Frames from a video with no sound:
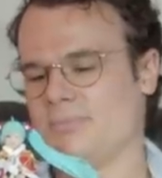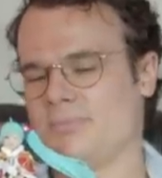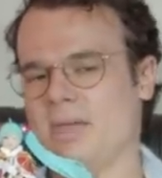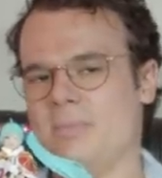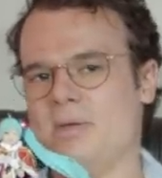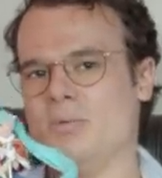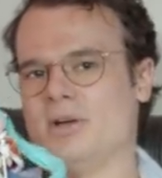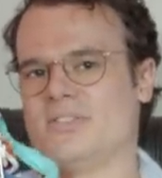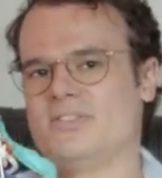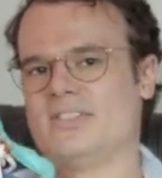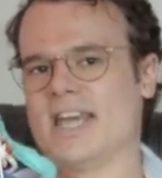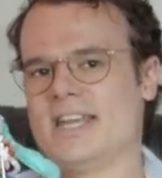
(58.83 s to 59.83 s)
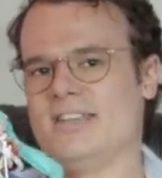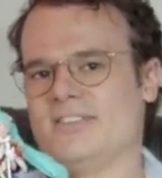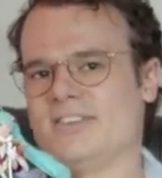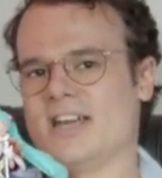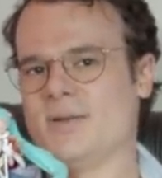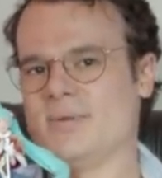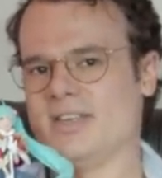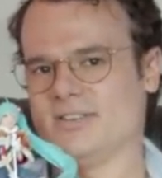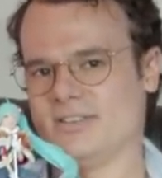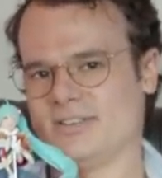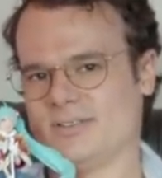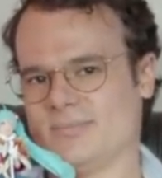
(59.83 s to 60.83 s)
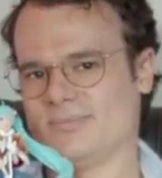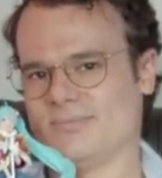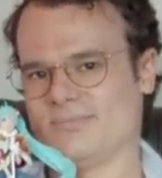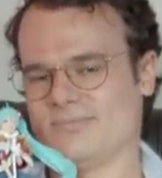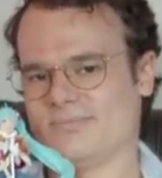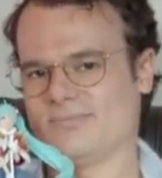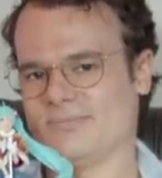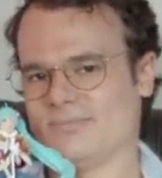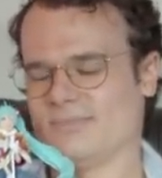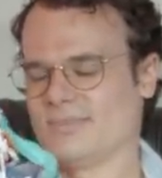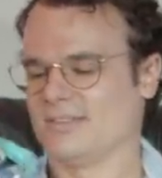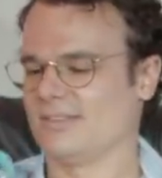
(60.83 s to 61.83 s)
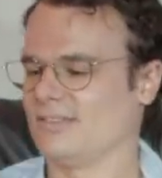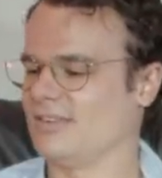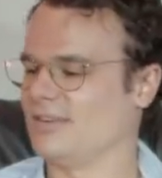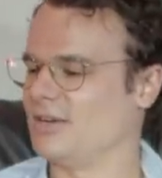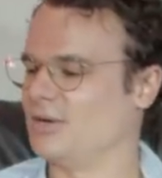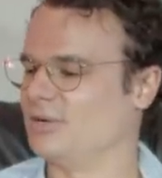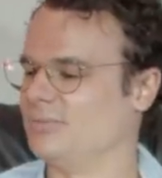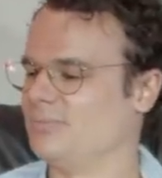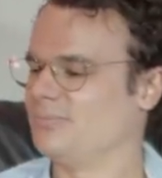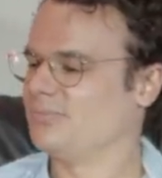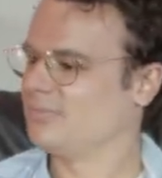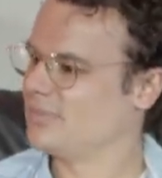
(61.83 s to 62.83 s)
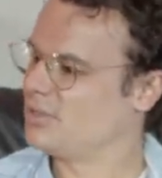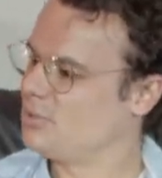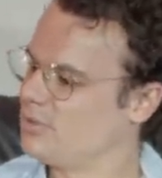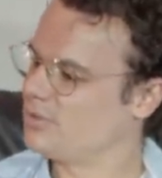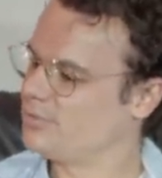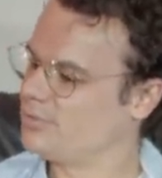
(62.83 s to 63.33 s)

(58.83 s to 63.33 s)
baby wants daddy's cummies. So, you are